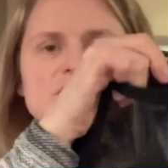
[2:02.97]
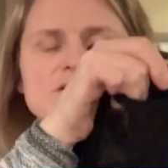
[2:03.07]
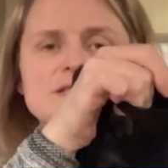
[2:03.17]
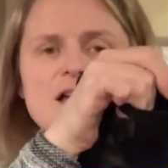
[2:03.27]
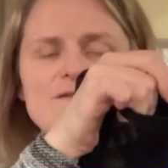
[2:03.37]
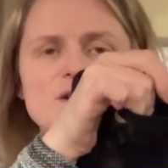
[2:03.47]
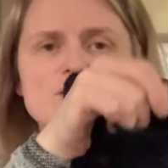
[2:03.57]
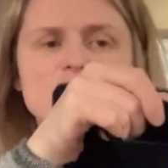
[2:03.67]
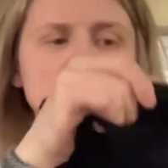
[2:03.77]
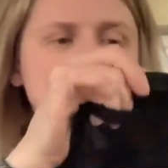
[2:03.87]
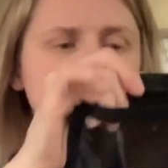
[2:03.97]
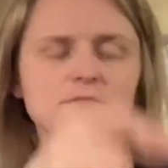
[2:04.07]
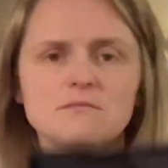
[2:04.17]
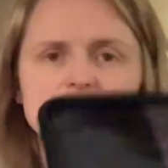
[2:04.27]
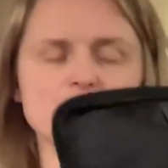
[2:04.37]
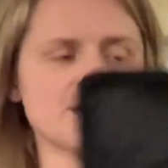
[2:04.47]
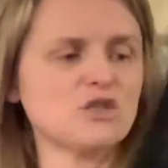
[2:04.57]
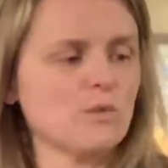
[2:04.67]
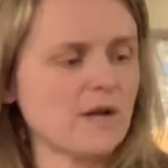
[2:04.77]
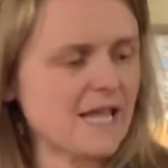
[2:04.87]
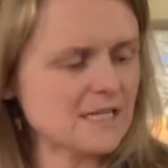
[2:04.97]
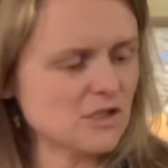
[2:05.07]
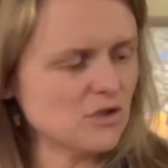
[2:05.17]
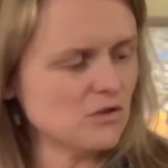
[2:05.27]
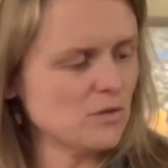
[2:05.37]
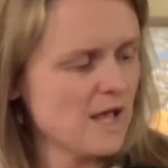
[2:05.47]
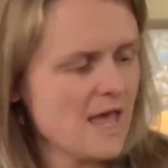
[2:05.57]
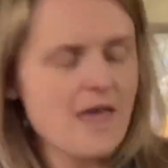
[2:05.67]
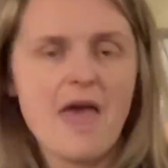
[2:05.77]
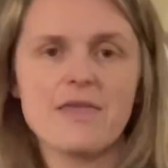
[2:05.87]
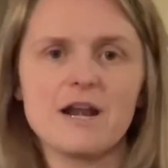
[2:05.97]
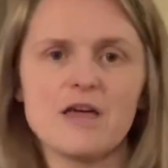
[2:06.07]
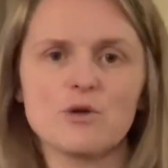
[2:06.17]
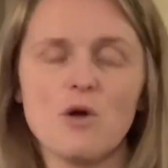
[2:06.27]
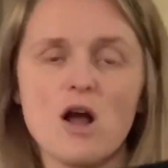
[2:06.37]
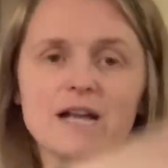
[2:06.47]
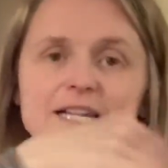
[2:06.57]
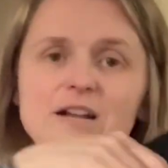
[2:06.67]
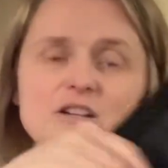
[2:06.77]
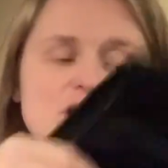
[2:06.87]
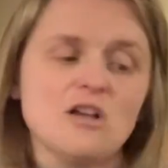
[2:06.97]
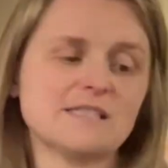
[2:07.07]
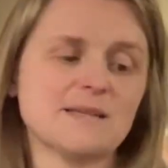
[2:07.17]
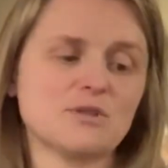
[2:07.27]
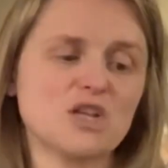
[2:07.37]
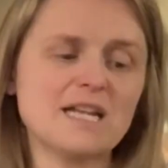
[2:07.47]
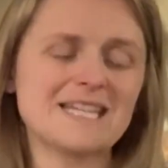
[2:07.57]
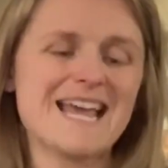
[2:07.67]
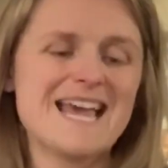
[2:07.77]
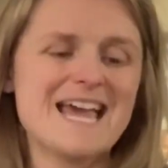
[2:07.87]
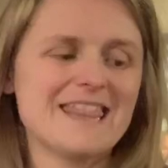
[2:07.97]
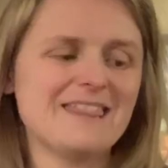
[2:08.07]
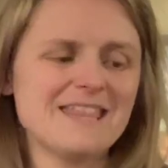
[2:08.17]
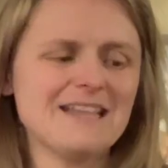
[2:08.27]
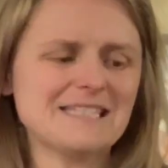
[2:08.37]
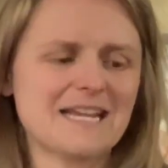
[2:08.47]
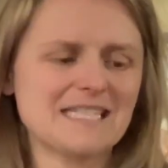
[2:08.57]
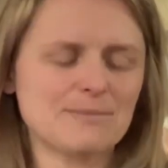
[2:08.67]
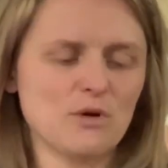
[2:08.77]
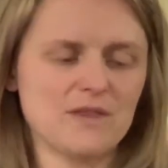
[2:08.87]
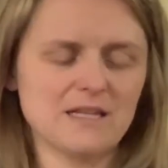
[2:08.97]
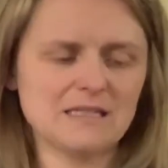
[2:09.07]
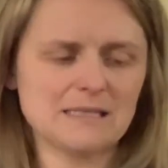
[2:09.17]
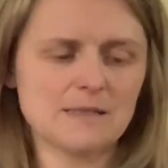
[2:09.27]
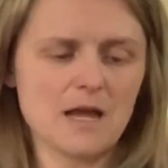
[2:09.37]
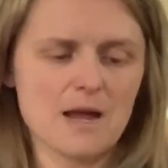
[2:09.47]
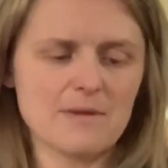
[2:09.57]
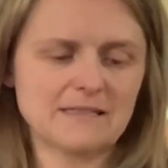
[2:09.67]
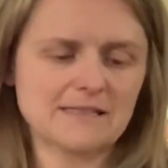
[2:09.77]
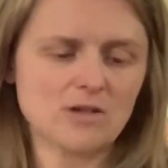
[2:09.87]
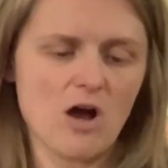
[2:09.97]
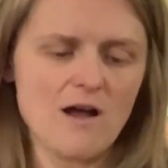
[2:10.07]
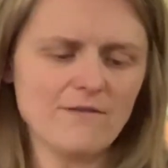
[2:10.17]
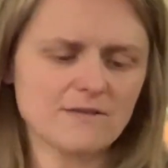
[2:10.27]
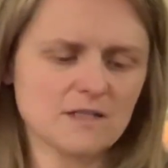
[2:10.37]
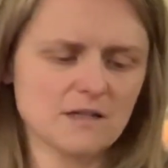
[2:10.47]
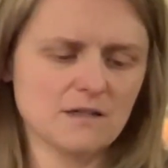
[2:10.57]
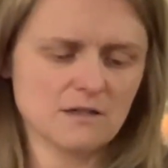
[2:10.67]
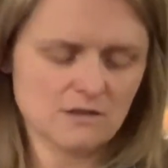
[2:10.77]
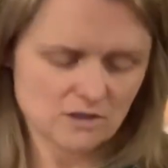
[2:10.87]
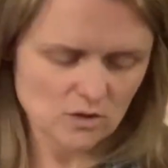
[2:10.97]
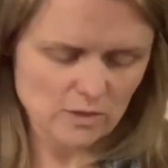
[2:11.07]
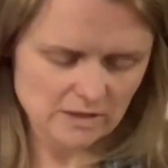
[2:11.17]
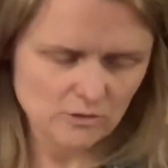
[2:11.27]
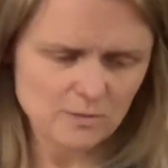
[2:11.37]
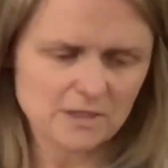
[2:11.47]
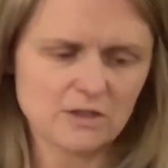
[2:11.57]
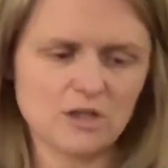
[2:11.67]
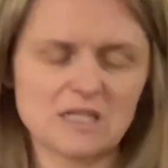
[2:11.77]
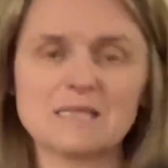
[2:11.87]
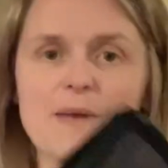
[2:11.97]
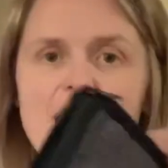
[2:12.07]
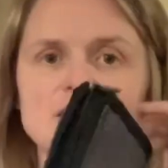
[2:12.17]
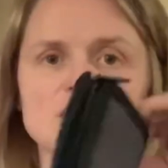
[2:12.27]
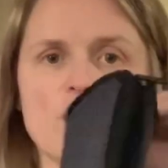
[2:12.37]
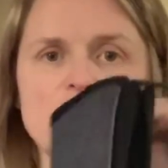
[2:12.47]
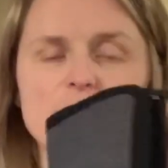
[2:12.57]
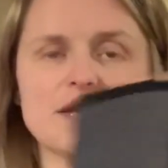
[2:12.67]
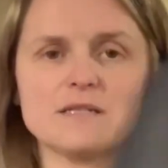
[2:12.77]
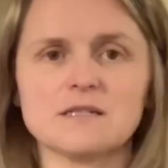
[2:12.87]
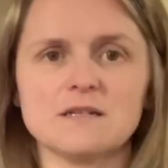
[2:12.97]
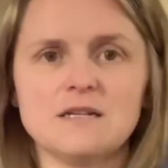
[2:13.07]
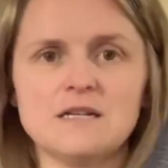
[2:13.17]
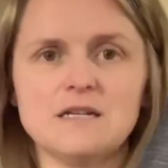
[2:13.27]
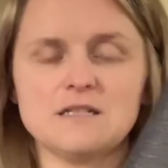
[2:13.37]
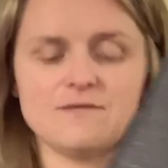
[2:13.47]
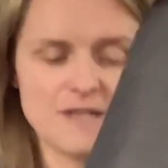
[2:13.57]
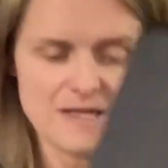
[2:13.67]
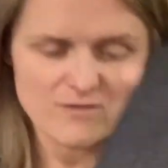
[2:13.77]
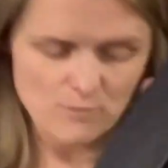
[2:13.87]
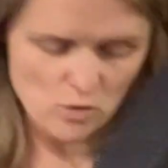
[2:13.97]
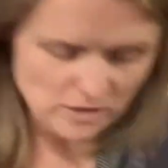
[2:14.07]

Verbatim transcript: your cell phone or some things you wanna get to and another pocket here and it all zip shut. The thing that's nice about this, um, it's soft. So it oops, could expand quite a bit to fit even more